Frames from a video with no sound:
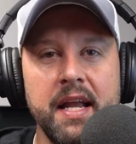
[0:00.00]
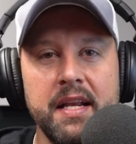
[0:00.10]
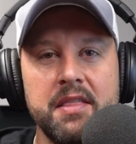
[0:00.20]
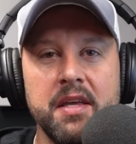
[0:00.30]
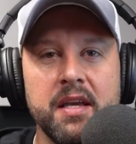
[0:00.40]

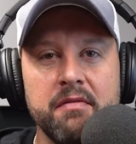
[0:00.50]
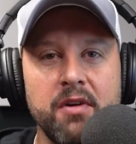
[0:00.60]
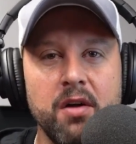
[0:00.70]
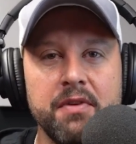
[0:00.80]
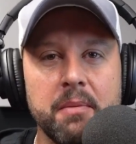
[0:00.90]
anything
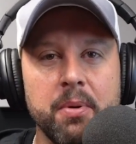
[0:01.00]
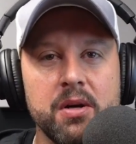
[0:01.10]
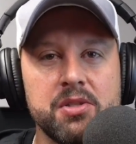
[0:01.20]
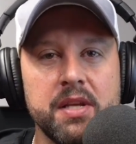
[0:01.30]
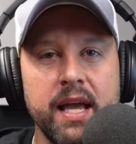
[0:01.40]
involving a
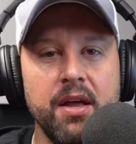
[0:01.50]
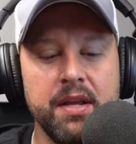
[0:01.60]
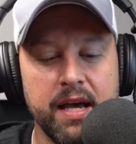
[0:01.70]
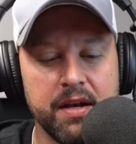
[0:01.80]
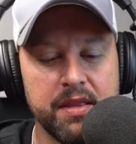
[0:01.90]

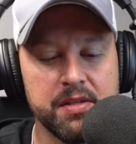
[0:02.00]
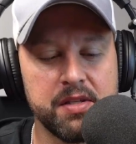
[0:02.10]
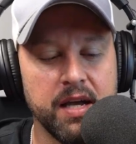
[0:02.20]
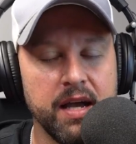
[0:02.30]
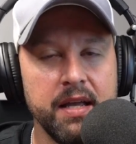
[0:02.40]
personality out of this
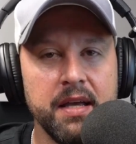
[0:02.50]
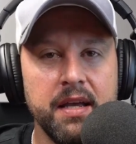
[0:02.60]
guy,